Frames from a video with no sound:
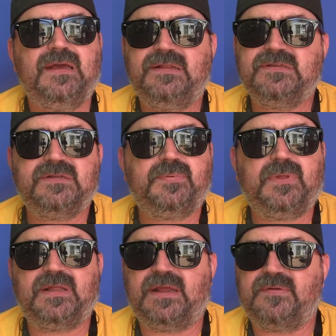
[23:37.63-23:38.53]
it doesn't
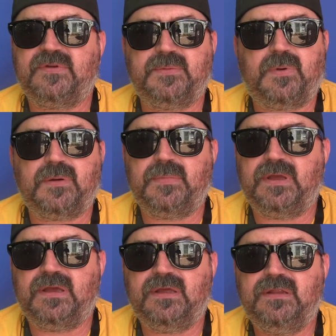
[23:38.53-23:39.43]
apply to every
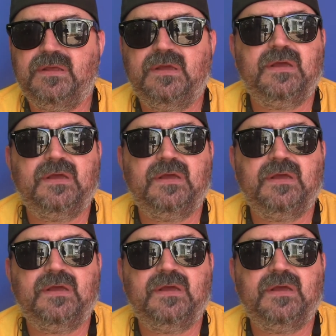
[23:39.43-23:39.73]
department head.